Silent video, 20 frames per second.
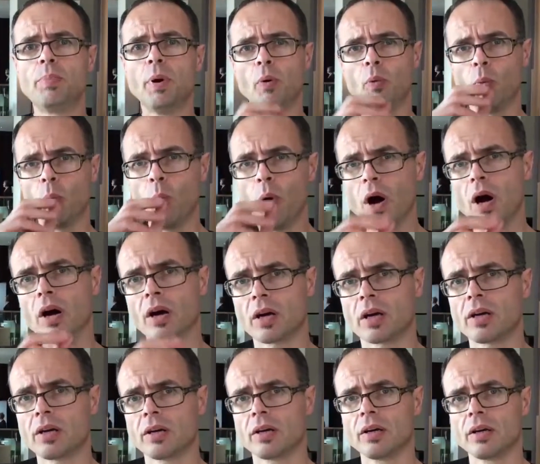but
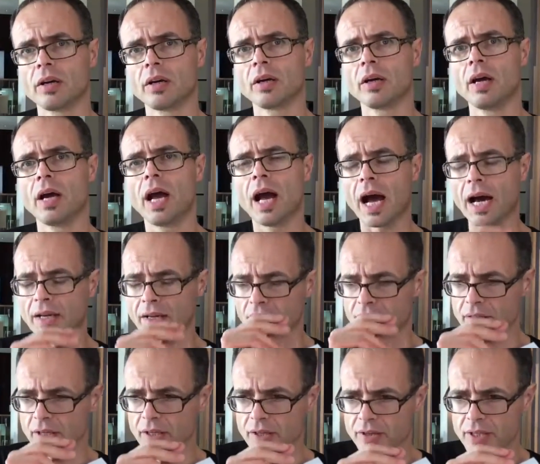work, and I
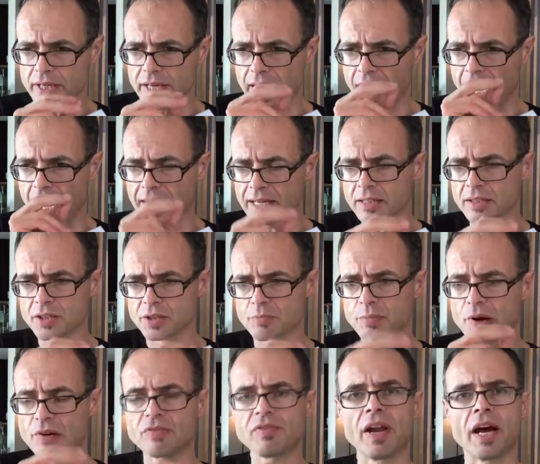think the
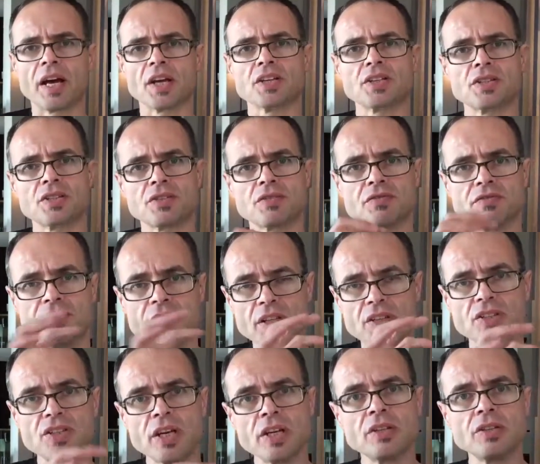Atlasprofilax
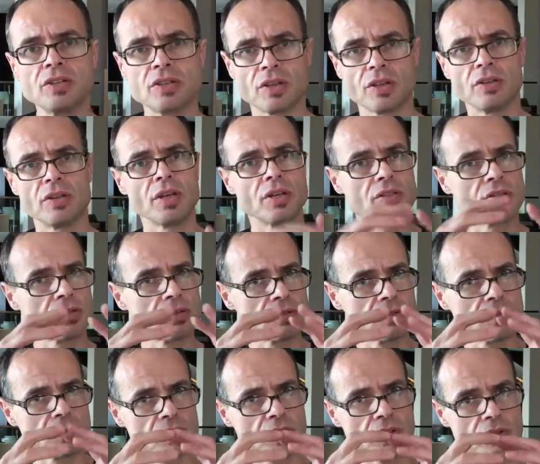fits into
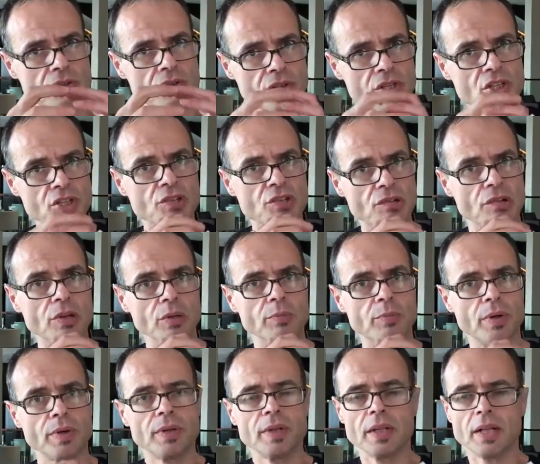this
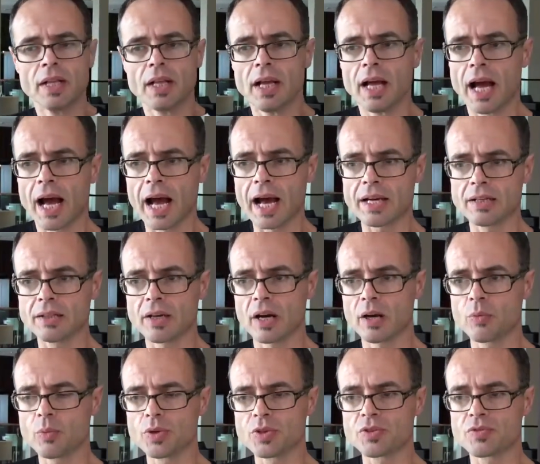group. And
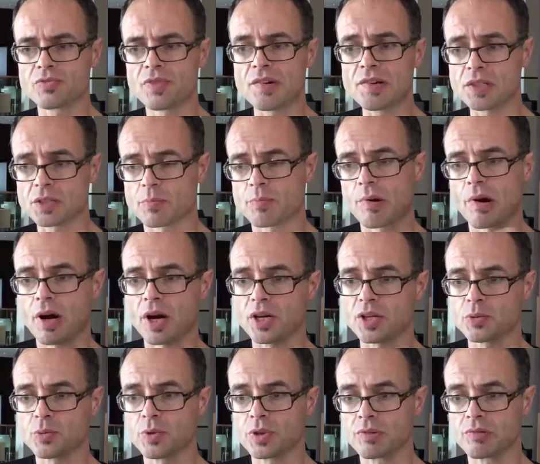I was very
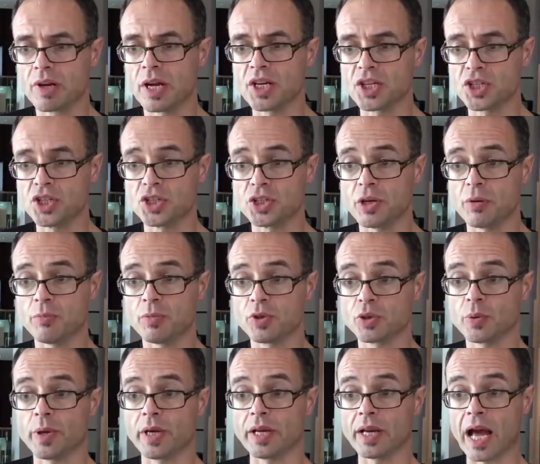surprised with the relationship
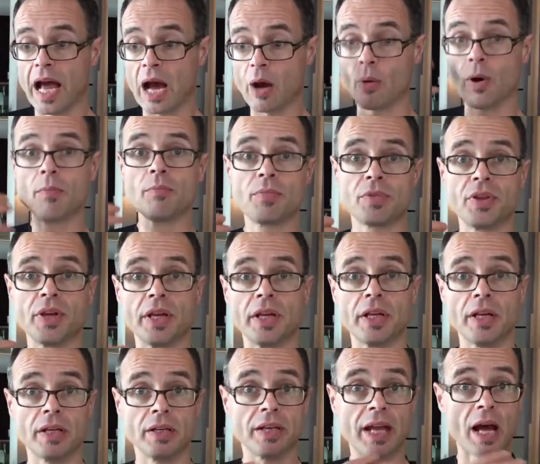between how I'm
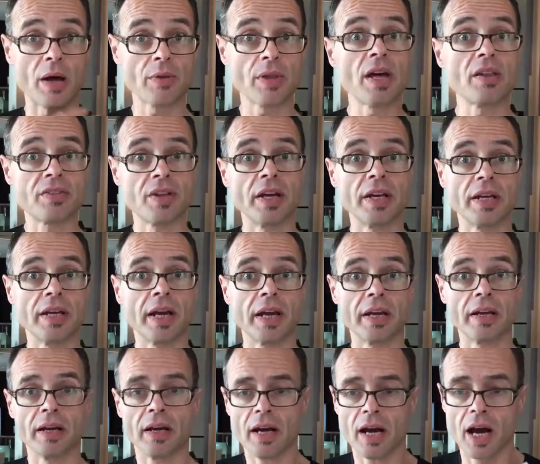thinking and how they're
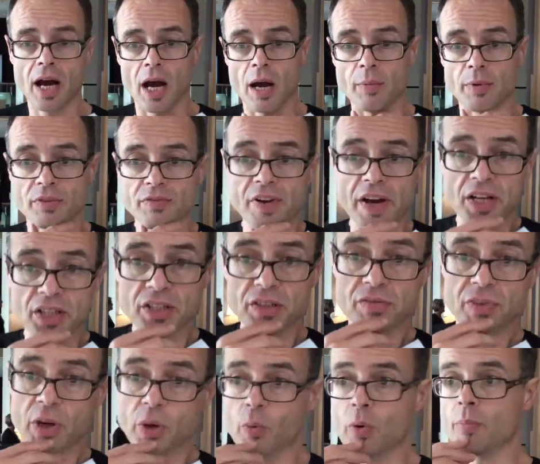thinking. I mean,
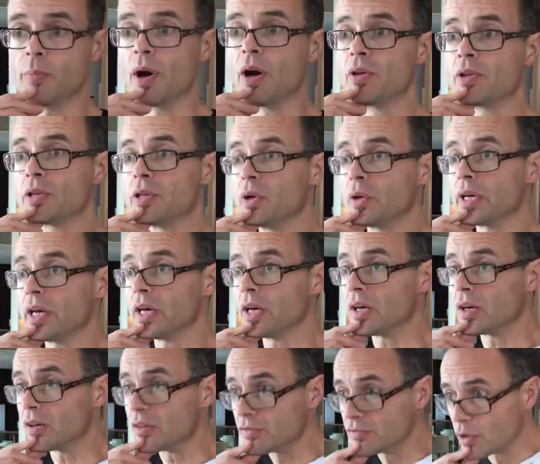effectively, we're both
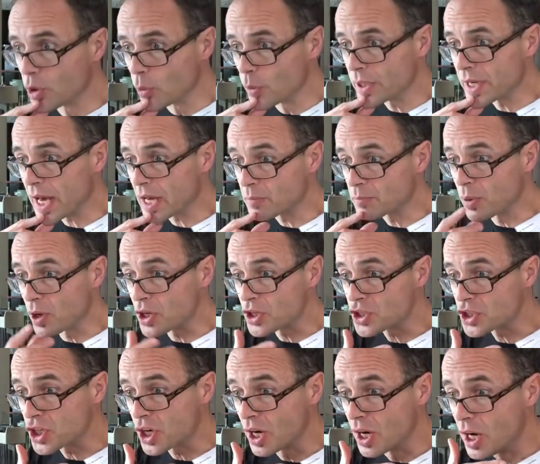looking at forward head
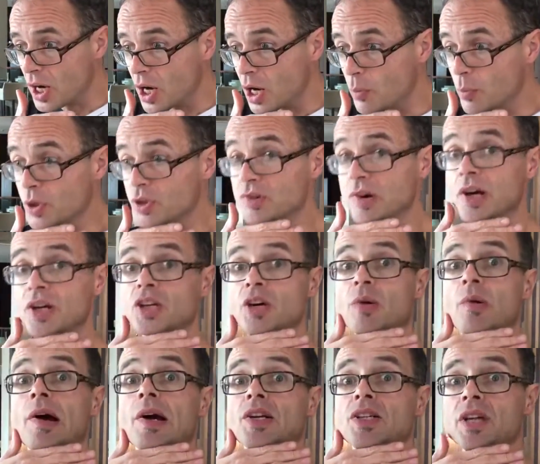posture and we're trying to
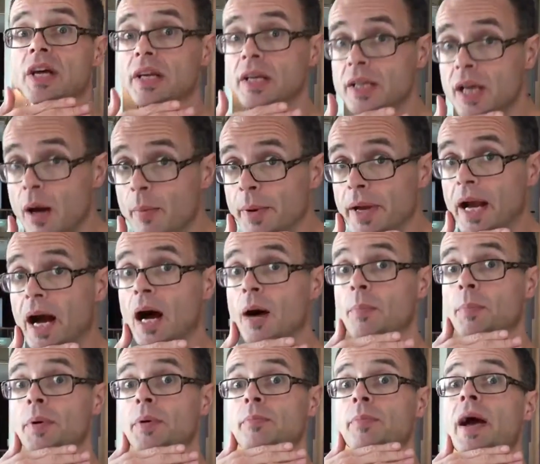correct it, coming
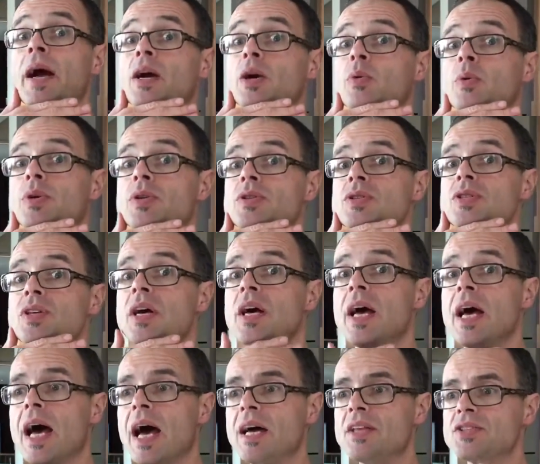up and backwards,
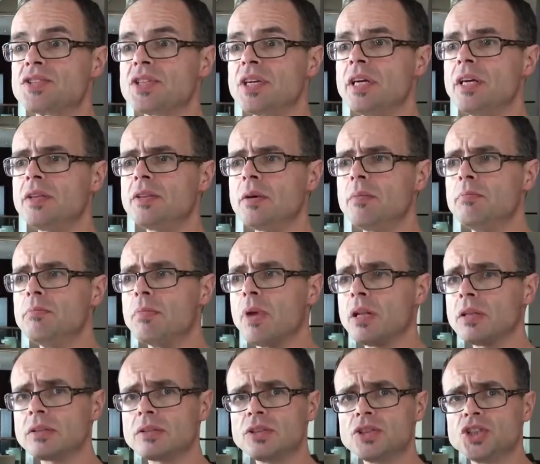and seeing the
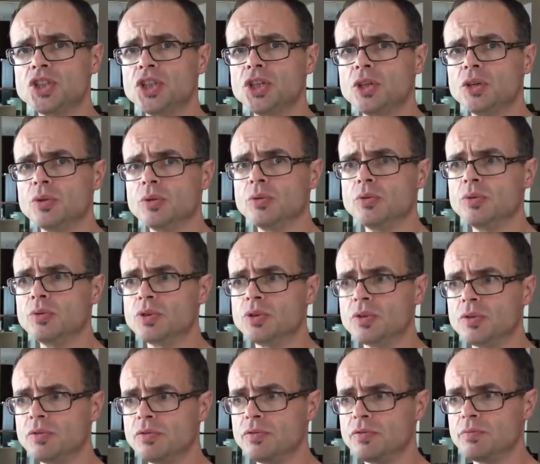multitude
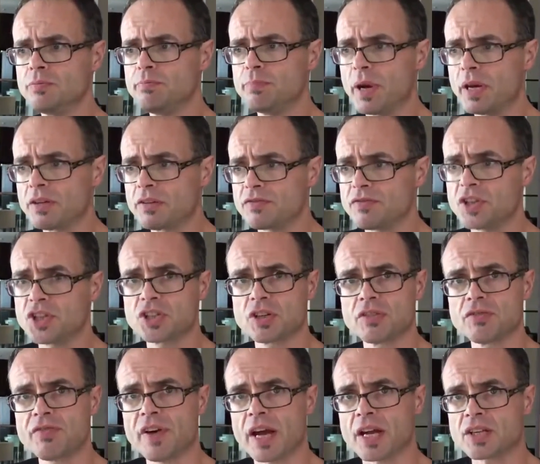of beneficial
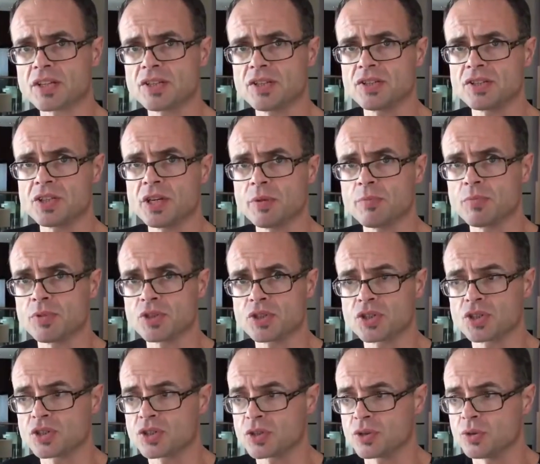effects this seems
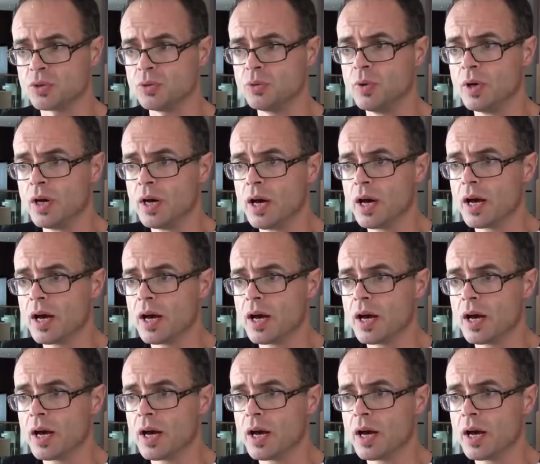to